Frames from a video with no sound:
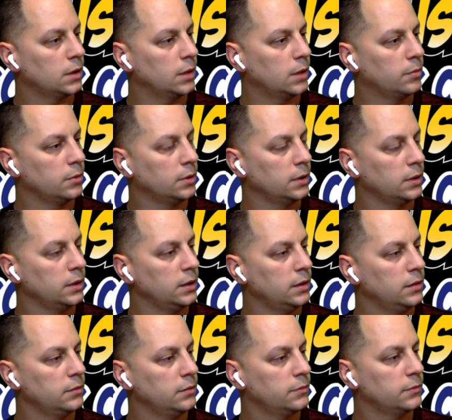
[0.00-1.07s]
I
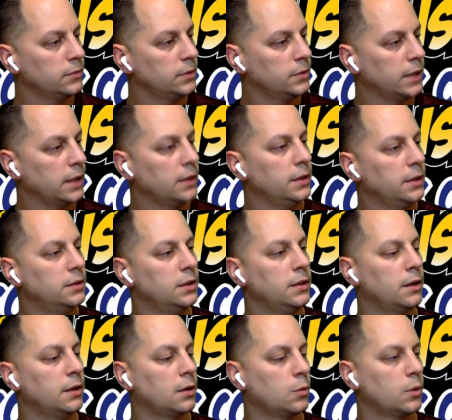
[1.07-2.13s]
believe, yeah, he did
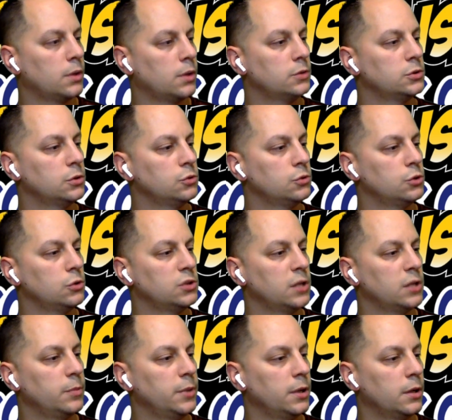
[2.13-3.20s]
the artwork. So Joe
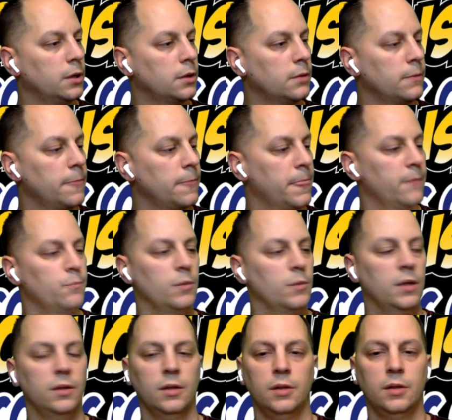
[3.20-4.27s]
St. Pierre,
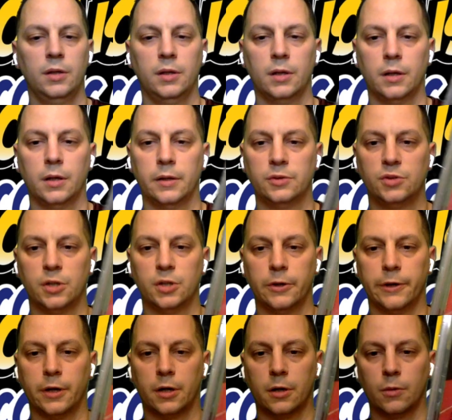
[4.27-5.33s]
he did the
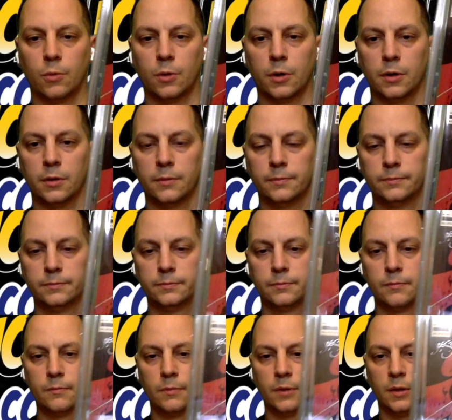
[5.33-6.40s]
interior artwork.
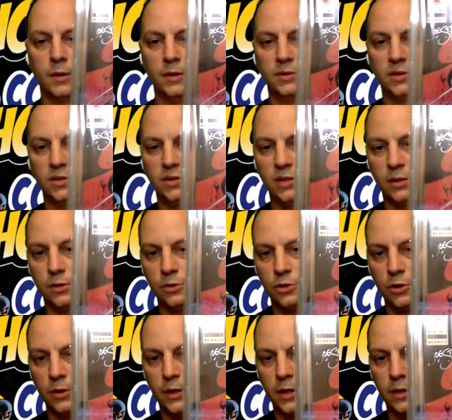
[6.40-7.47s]
Here's his
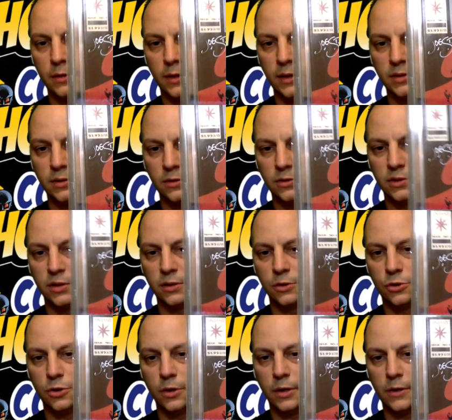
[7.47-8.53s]
signature there, a nice little
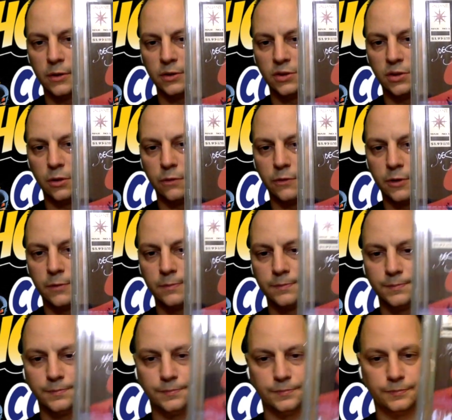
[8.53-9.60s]
signature there in silver.